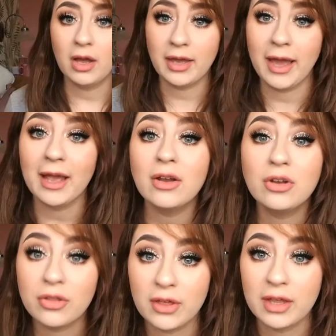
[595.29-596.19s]
Okay,
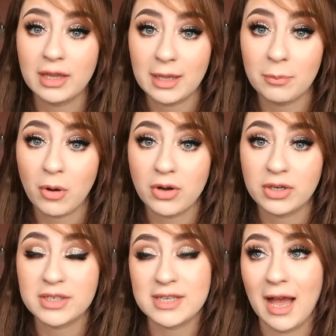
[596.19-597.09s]
another lip
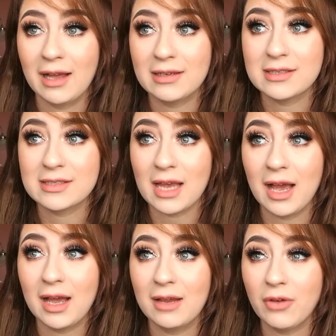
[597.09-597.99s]
product. And
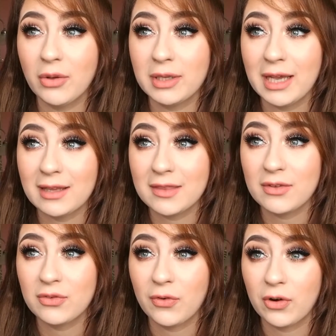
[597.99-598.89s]
I've only had
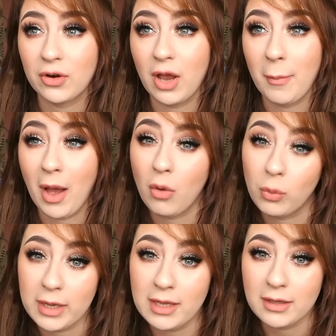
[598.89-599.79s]
this for about a
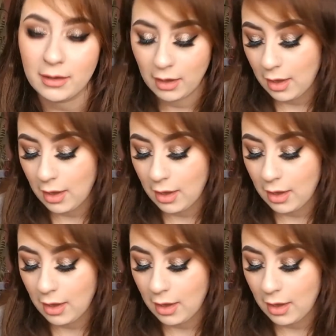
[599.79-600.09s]
week.